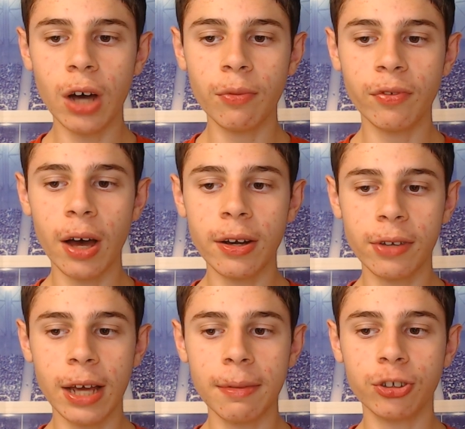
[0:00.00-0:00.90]
on, we've got
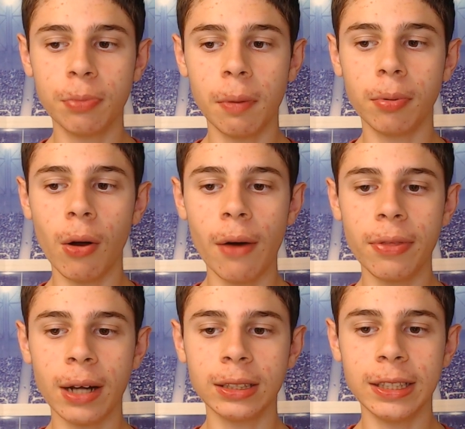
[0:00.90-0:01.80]
another game that should be a blowout.
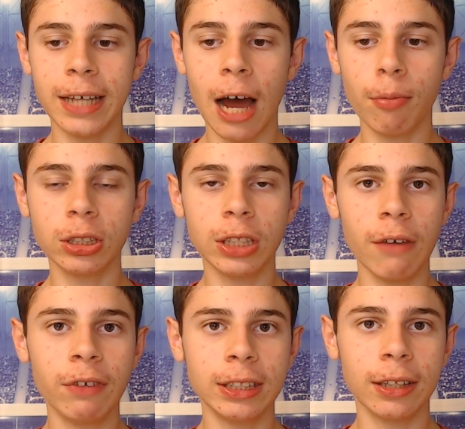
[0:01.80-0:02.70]
That is the Cowboys
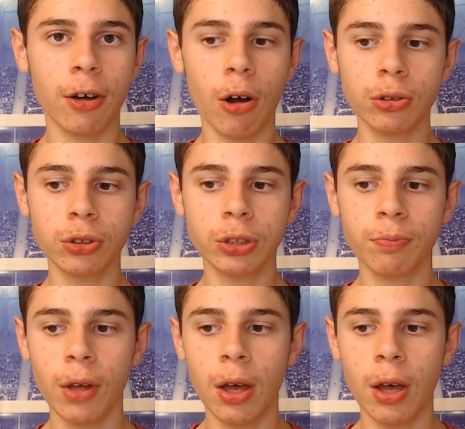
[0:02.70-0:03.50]
visiting the Cardinals.